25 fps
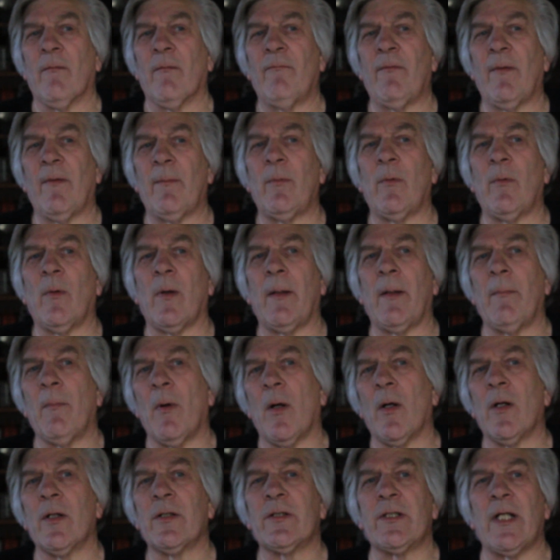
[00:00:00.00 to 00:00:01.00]
February,
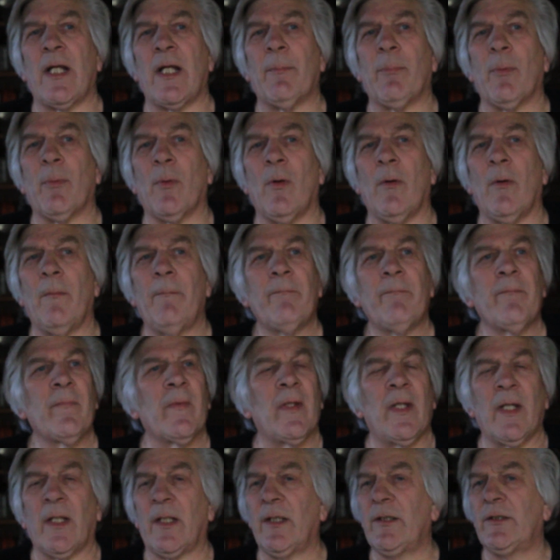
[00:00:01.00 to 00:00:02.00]
March, April,
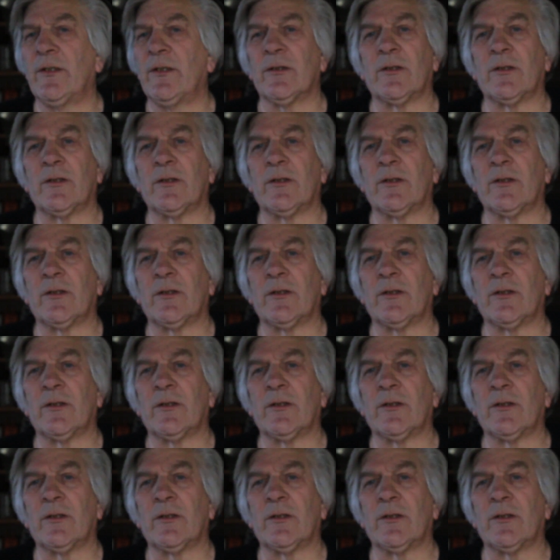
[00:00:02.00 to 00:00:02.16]
it could